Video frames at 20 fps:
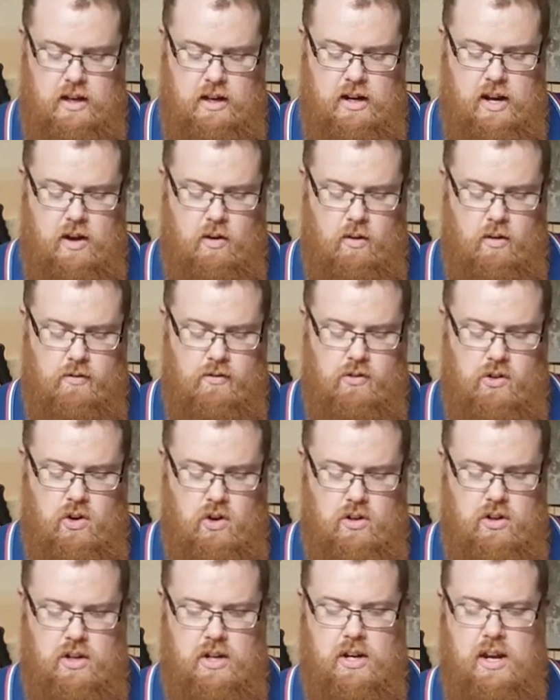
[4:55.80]
Now I've
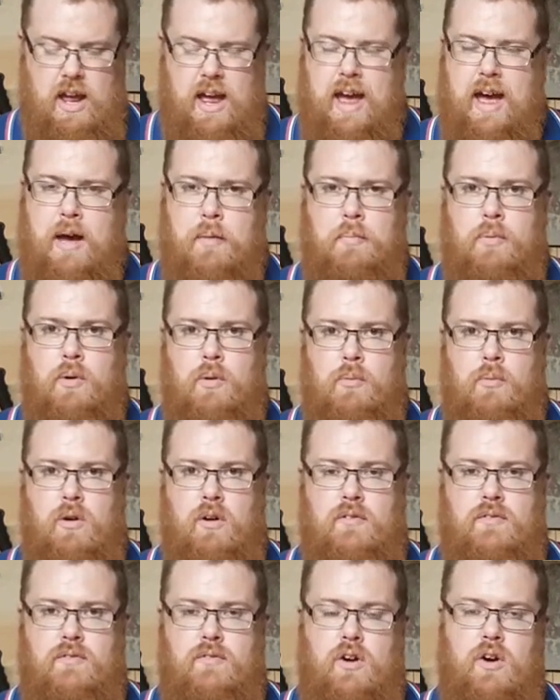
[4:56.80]
got an app on
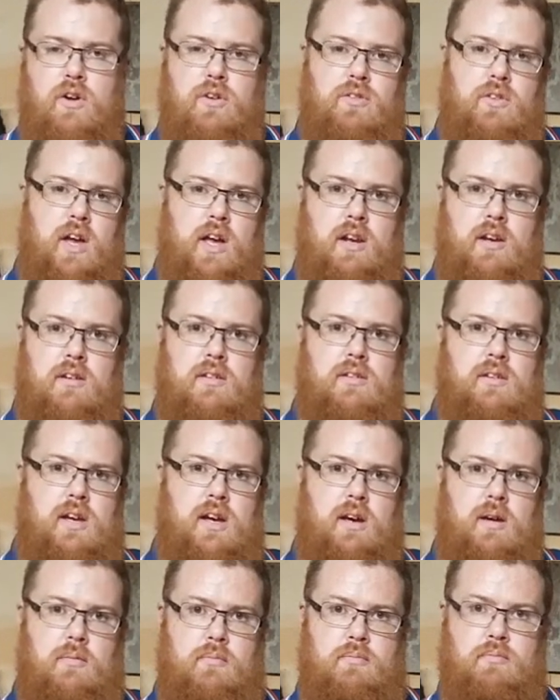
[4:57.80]
my phone that
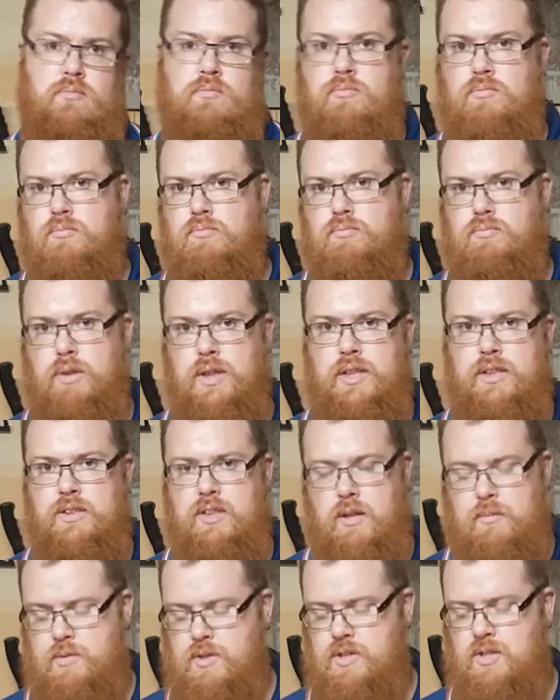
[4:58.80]
brings
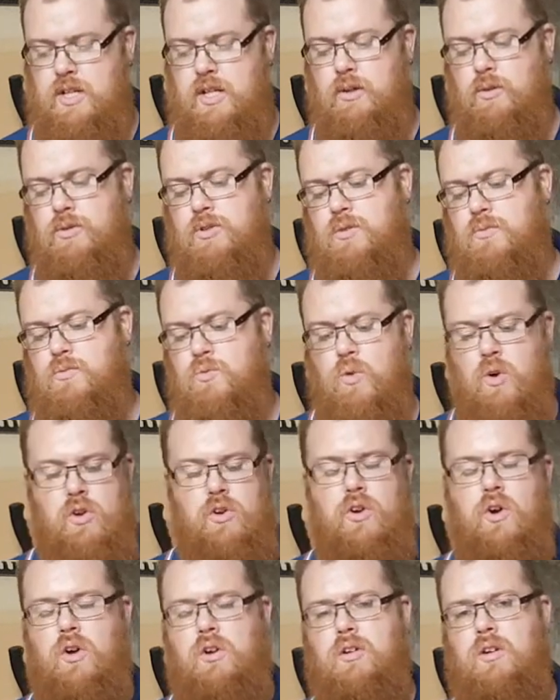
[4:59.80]
up steals and
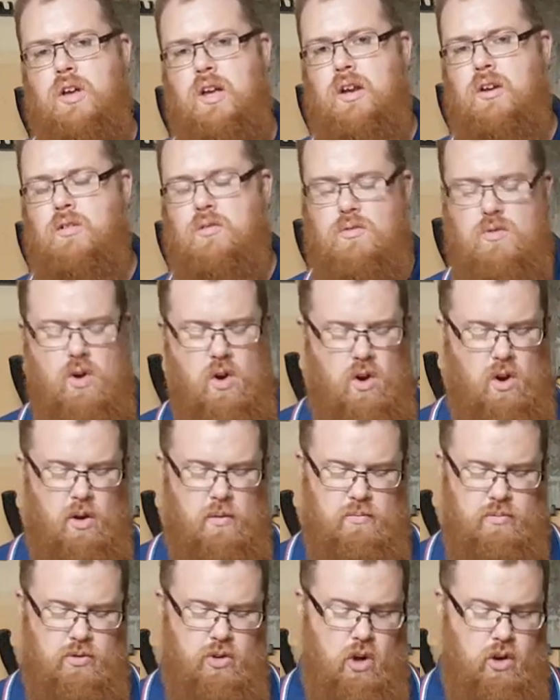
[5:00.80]
whatnot, and
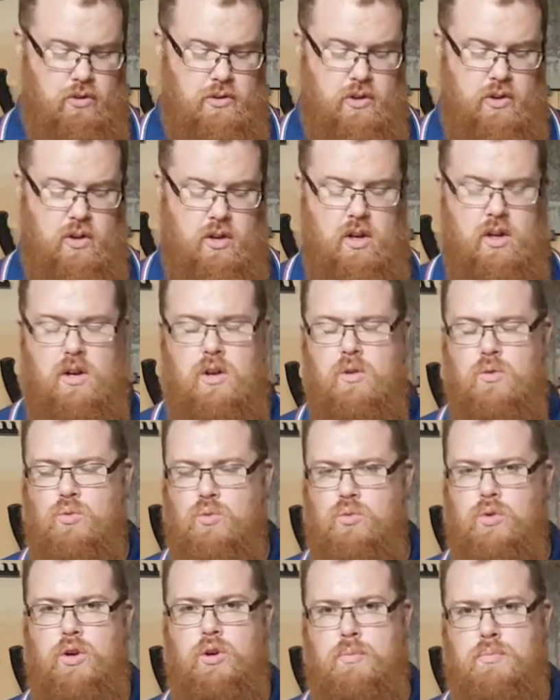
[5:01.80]
I'm not
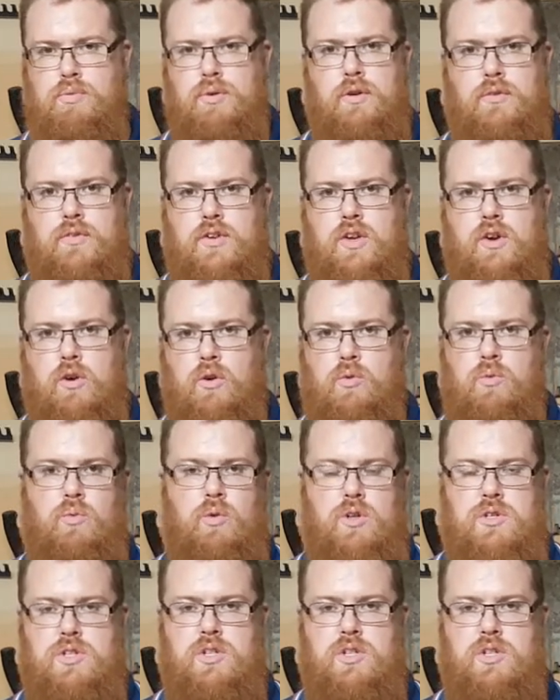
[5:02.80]
real privy on what